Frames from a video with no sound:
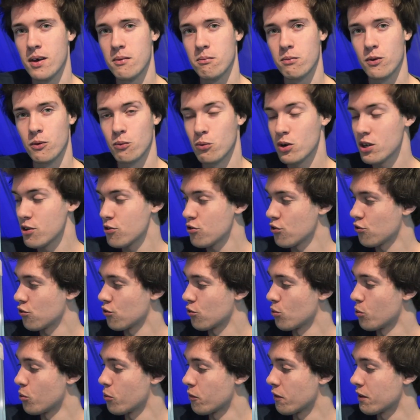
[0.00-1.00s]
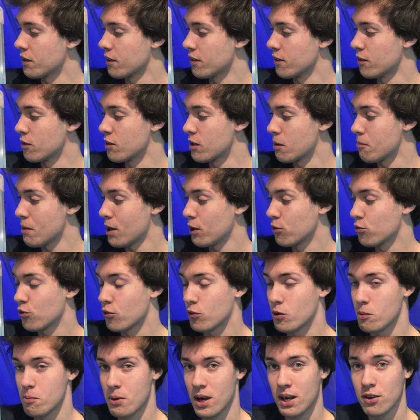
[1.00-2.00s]
But we just saw that the amount
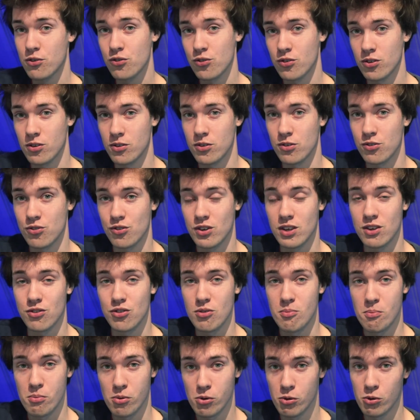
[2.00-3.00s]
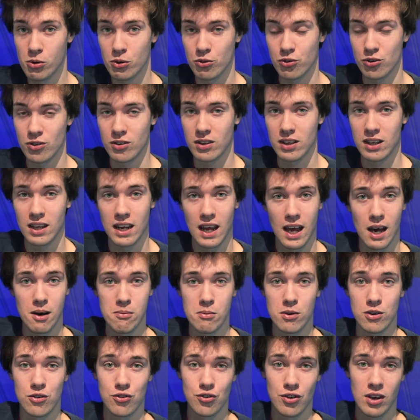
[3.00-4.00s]
of capacitance is important in how
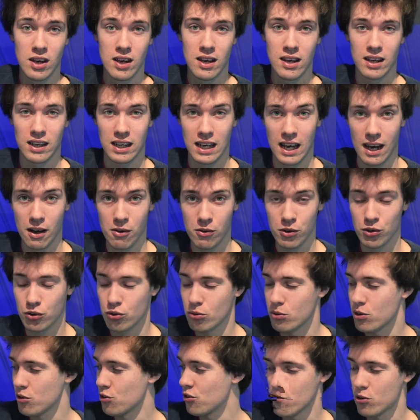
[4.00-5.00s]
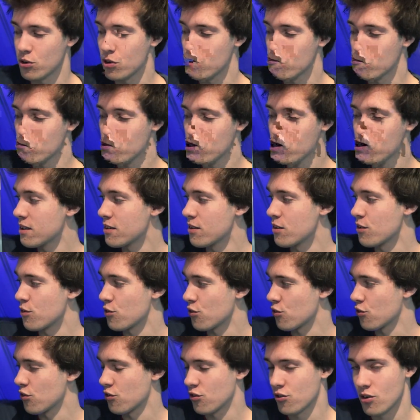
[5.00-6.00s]
much characteristic
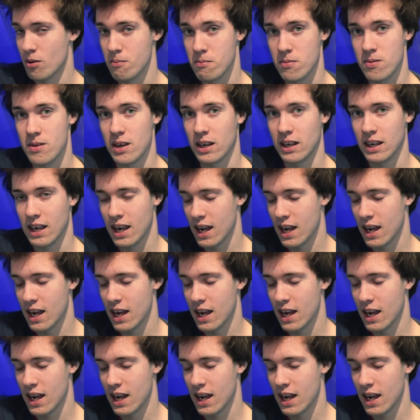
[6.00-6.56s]
impedance something